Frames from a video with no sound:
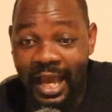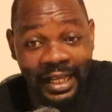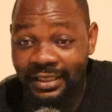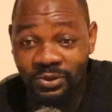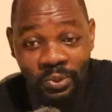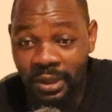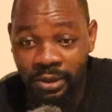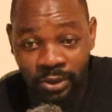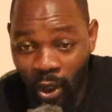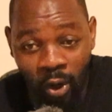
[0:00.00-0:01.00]
i just want to
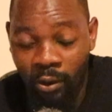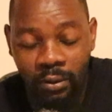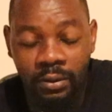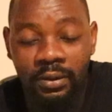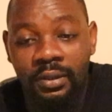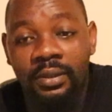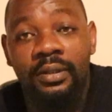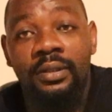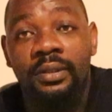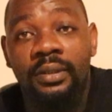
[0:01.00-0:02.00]
talk
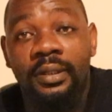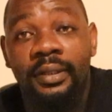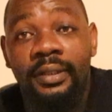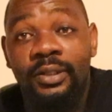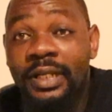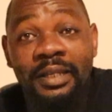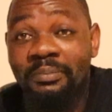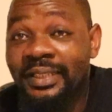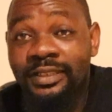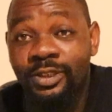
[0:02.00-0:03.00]
let
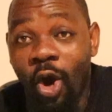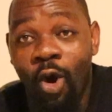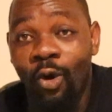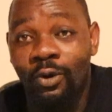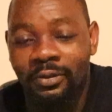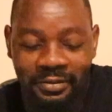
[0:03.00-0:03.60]
me talk